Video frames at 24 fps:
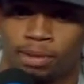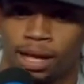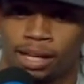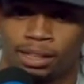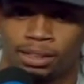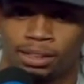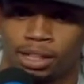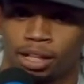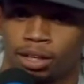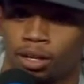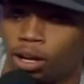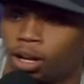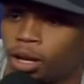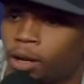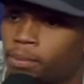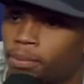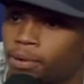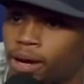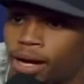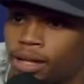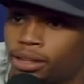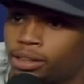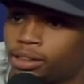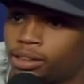maxed out all
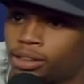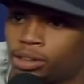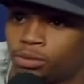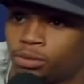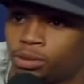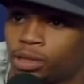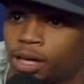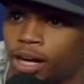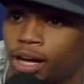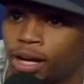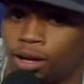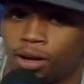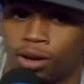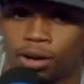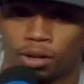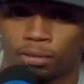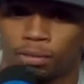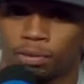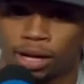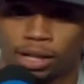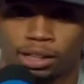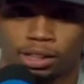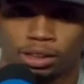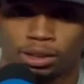our practices. We got
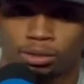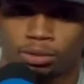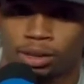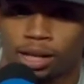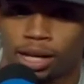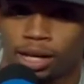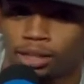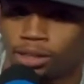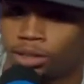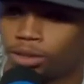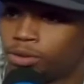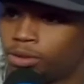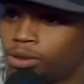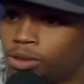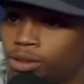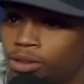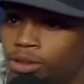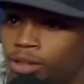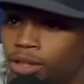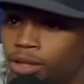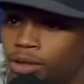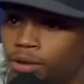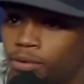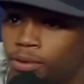all the practices we had to do
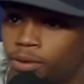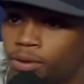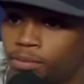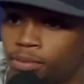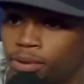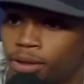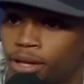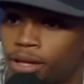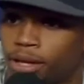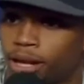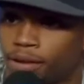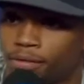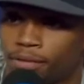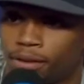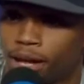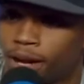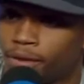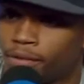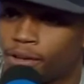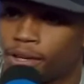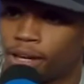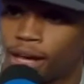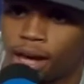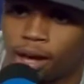this year. We played
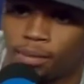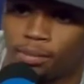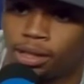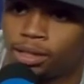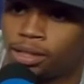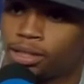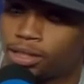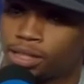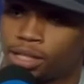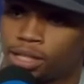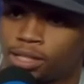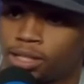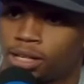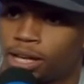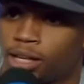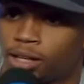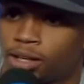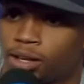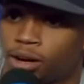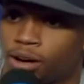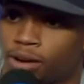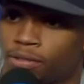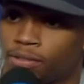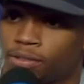every game that this season
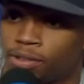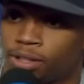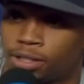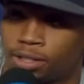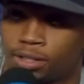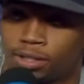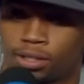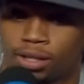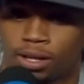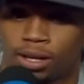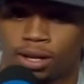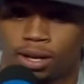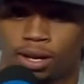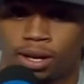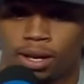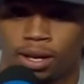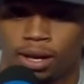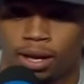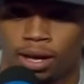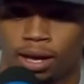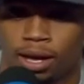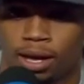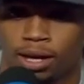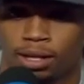had to offer us.
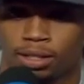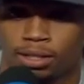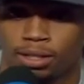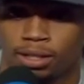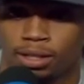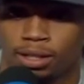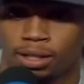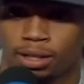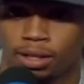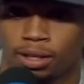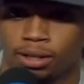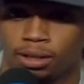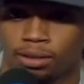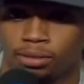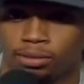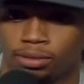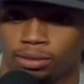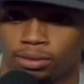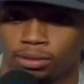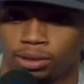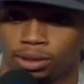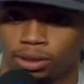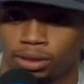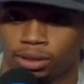And
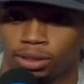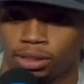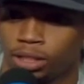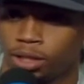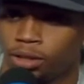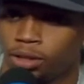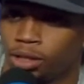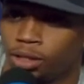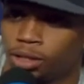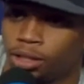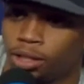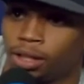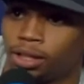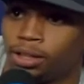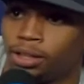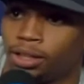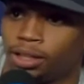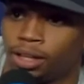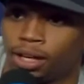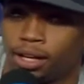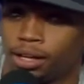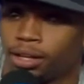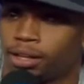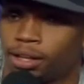to seal the deal
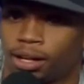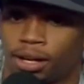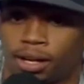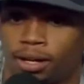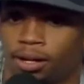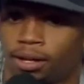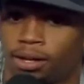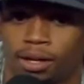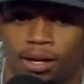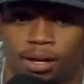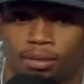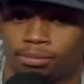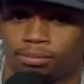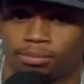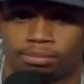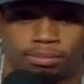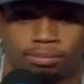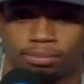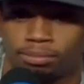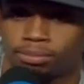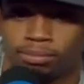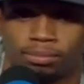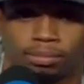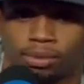at the end,
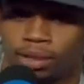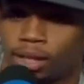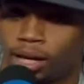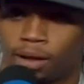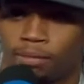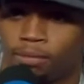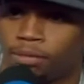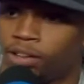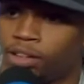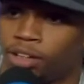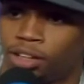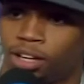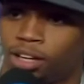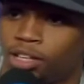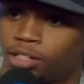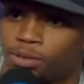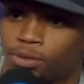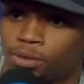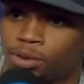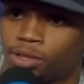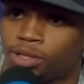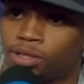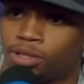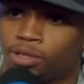I'm really
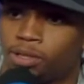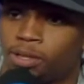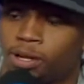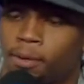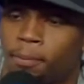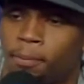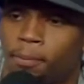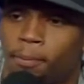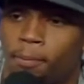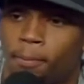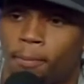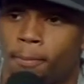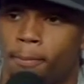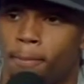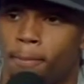lost words on it.